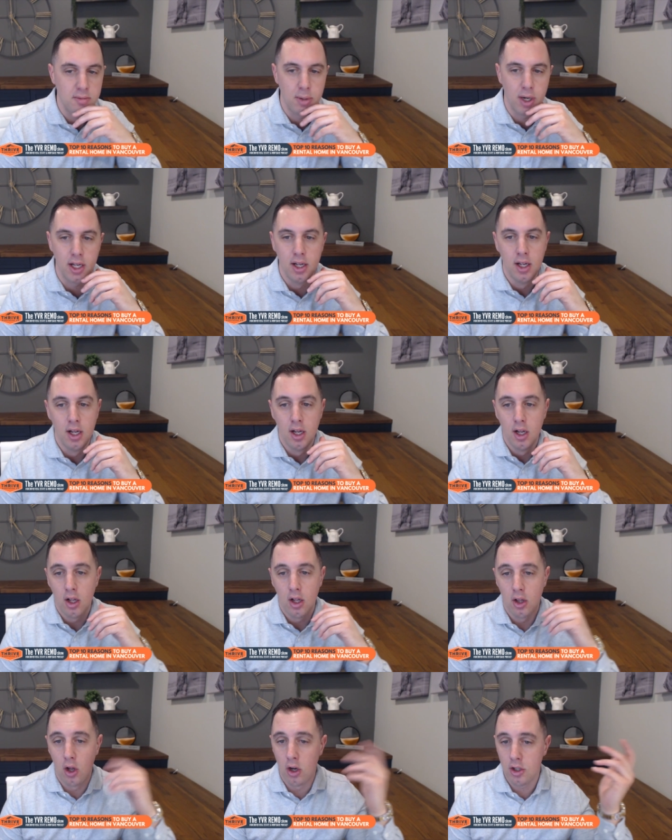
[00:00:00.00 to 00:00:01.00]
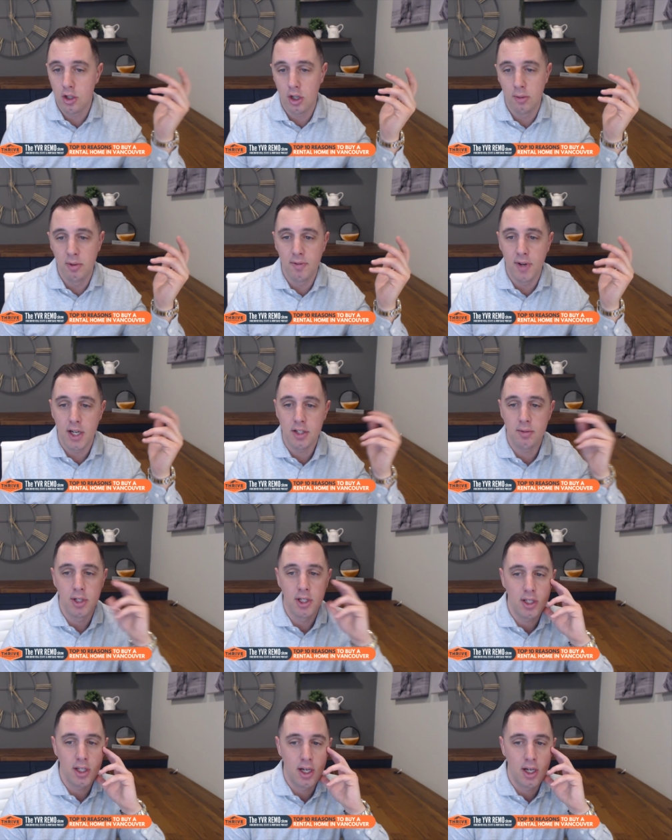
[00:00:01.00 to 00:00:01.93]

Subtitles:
But long-term investment